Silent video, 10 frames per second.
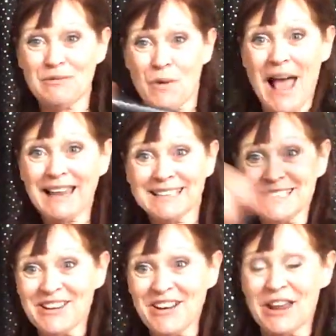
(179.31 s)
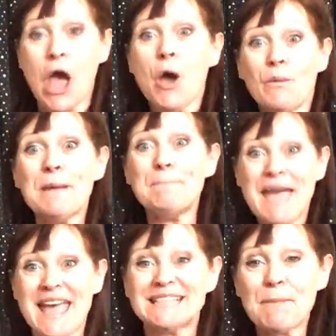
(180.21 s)
Well done. We
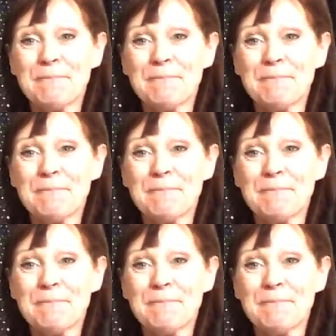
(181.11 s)
made a